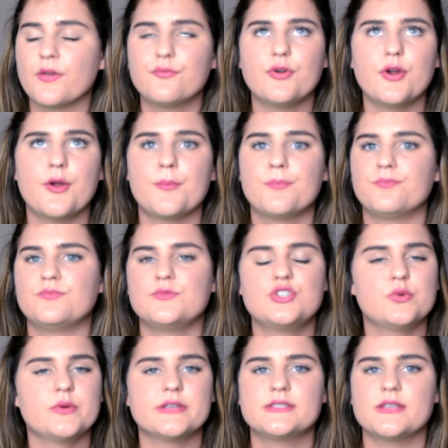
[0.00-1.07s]
from
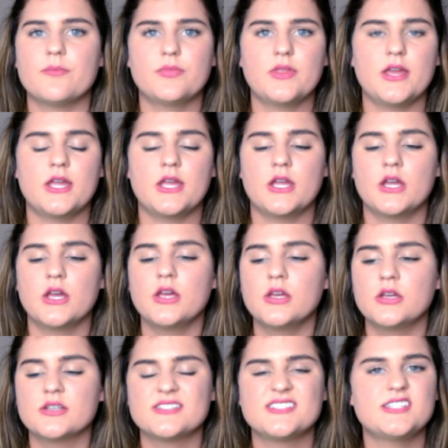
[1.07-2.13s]
doing something,
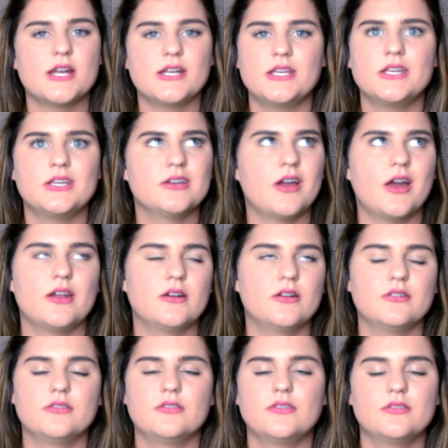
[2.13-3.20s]
studying, I don't know,
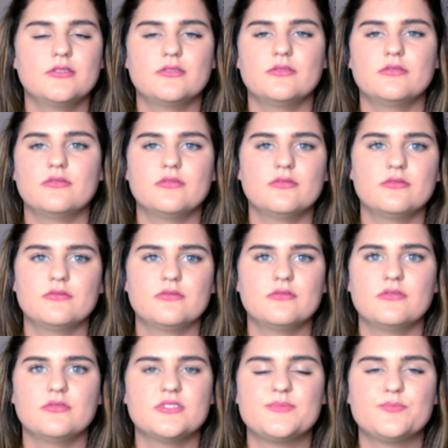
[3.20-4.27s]

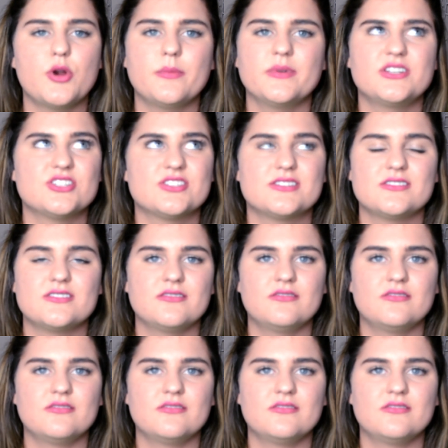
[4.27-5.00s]
it's probably just